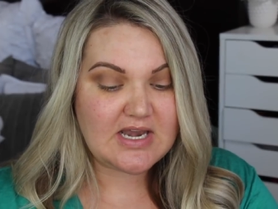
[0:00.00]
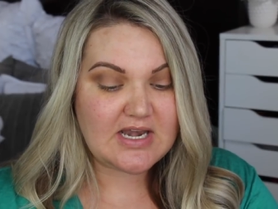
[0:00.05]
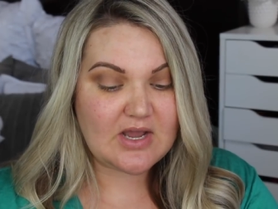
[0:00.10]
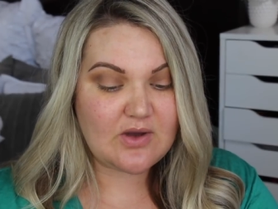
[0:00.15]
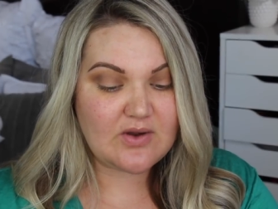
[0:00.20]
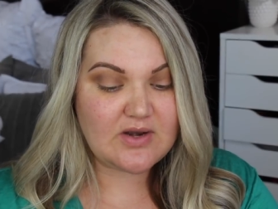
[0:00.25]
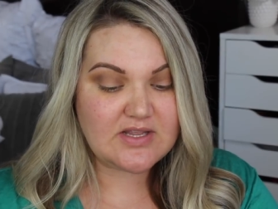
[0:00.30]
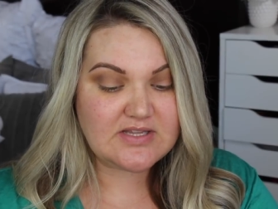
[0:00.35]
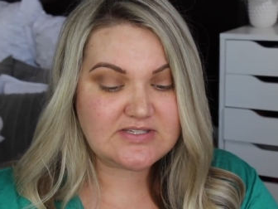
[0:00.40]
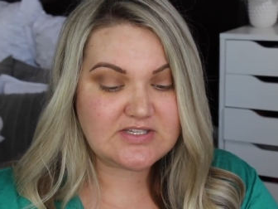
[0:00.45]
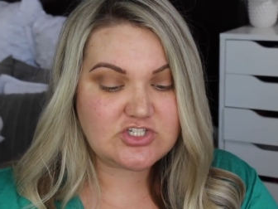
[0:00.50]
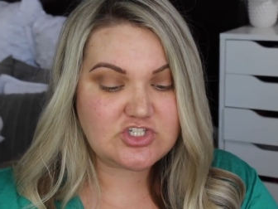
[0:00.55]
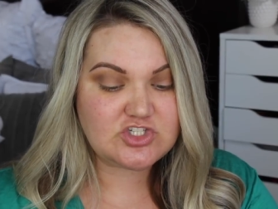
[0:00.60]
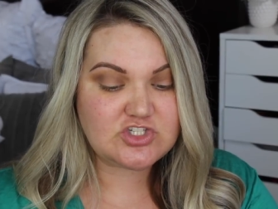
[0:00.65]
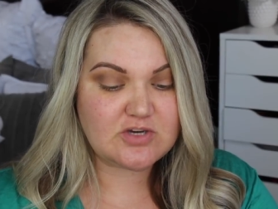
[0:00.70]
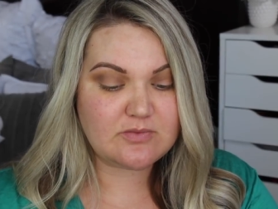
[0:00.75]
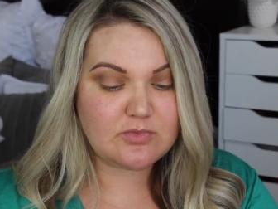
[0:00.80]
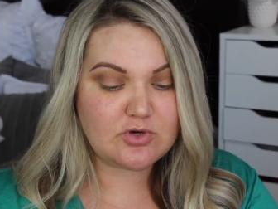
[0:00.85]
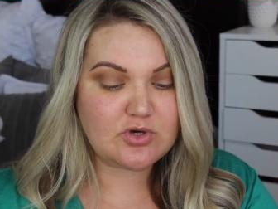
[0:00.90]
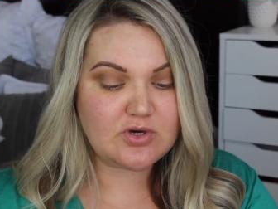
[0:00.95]
Now it is a
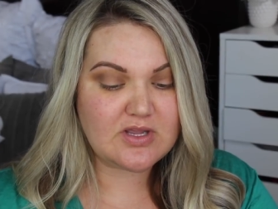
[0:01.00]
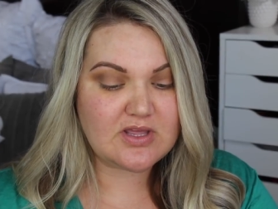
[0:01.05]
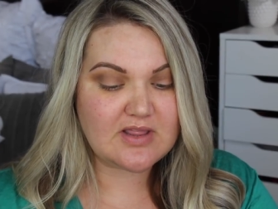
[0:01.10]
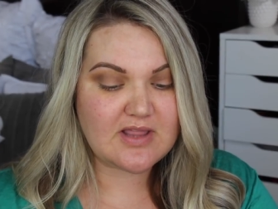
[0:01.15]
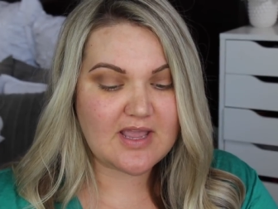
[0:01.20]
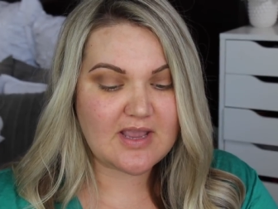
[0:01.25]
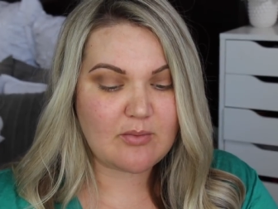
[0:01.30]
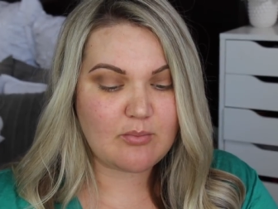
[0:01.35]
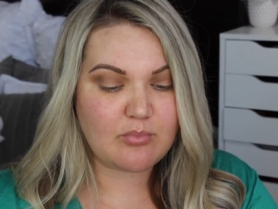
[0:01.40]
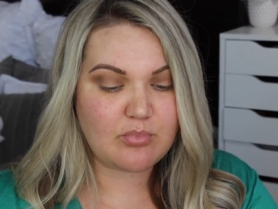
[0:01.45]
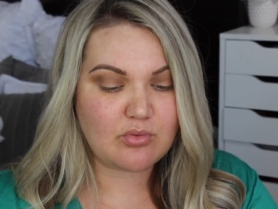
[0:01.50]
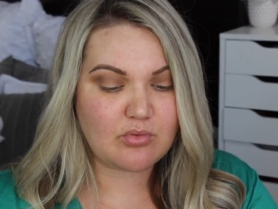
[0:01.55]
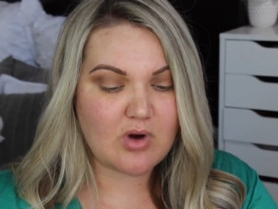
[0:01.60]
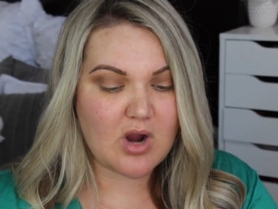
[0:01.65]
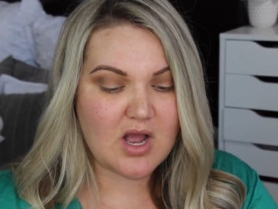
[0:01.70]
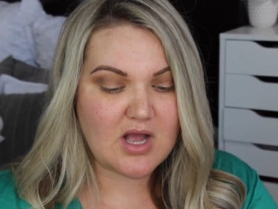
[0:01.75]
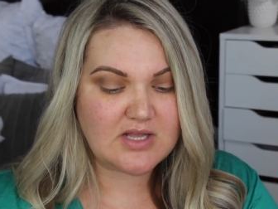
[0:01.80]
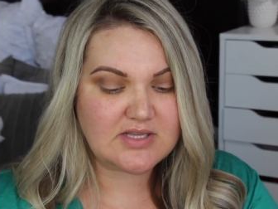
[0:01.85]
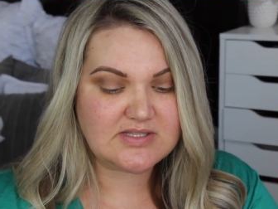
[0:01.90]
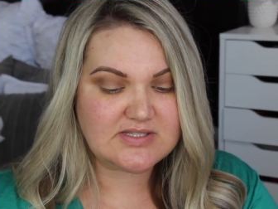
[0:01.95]
shimmery, like
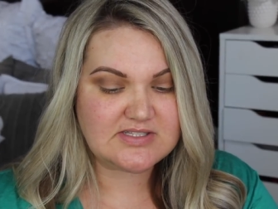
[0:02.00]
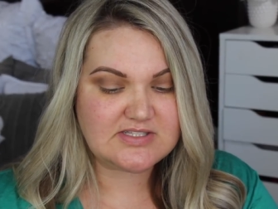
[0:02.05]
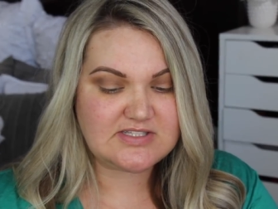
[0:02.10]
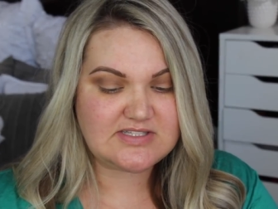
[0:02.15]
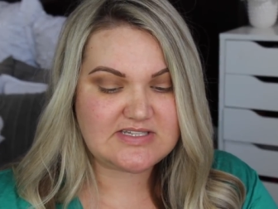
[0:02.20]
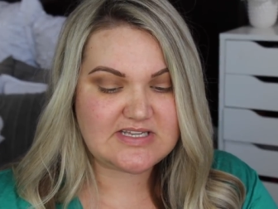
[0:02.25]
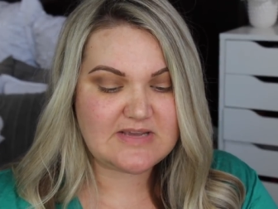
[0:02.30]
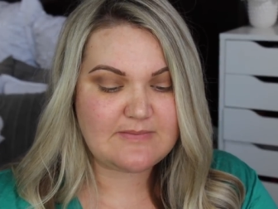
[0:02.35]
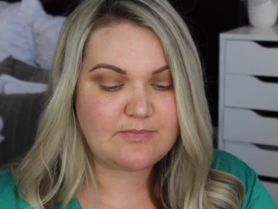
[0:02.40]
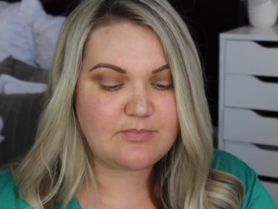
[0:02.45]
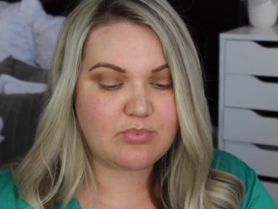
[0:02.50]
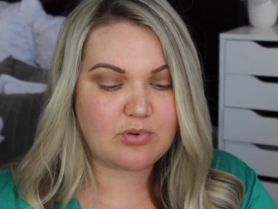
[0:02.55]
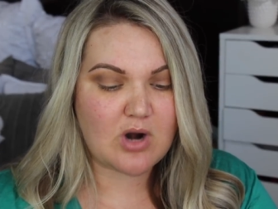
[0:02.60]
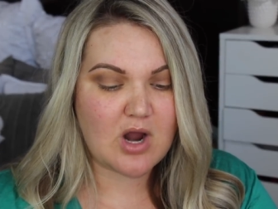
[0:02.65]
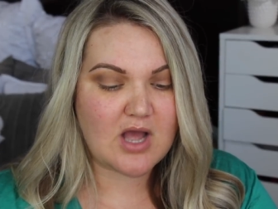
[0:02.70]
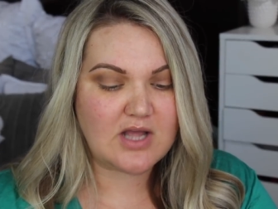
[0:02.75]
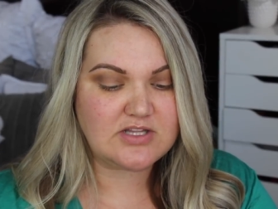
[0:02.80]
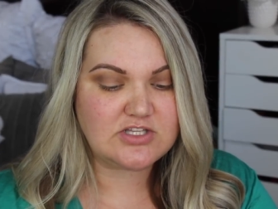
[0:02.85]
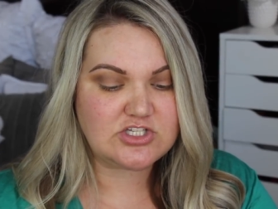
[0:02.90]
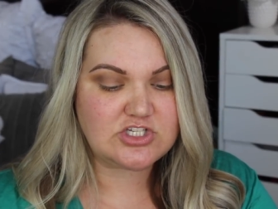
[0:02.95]
bronze, deep
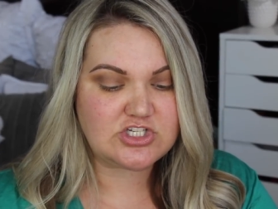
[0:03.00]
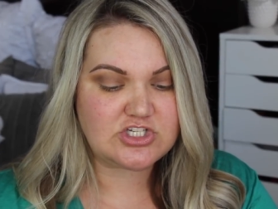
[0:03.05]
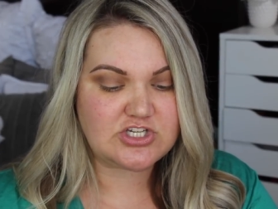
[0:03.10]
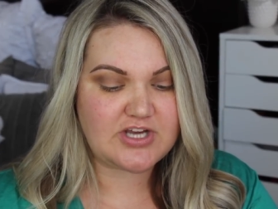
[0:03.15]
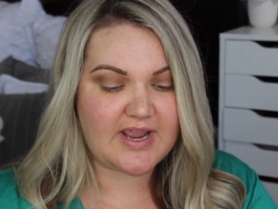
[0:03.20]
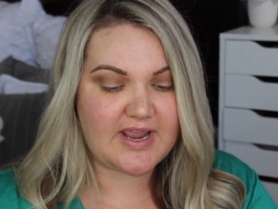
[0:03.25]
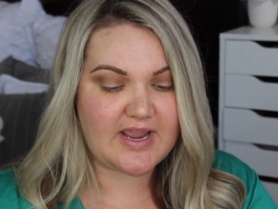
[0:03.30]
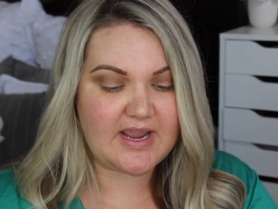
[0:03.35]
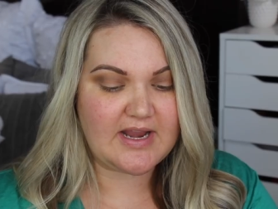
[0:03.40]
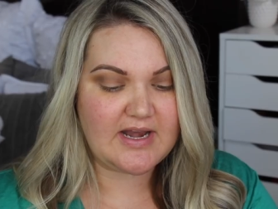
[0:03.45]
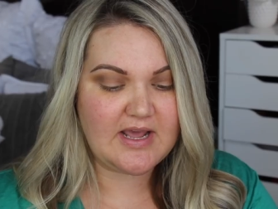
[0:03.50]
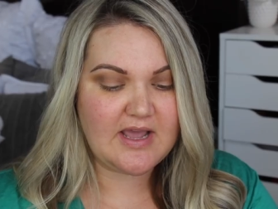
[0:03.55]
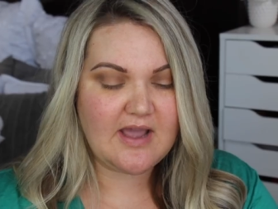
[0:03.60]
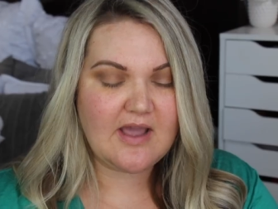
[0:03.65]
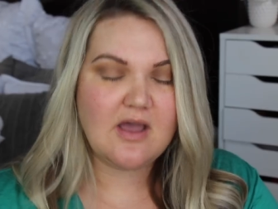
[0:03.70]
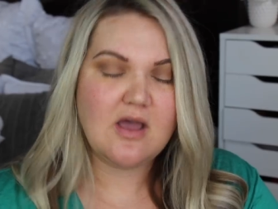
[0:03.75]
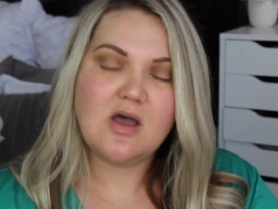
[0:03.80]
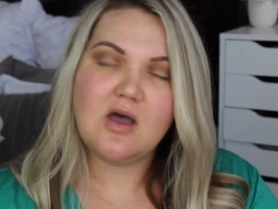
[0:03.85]
bronze shade,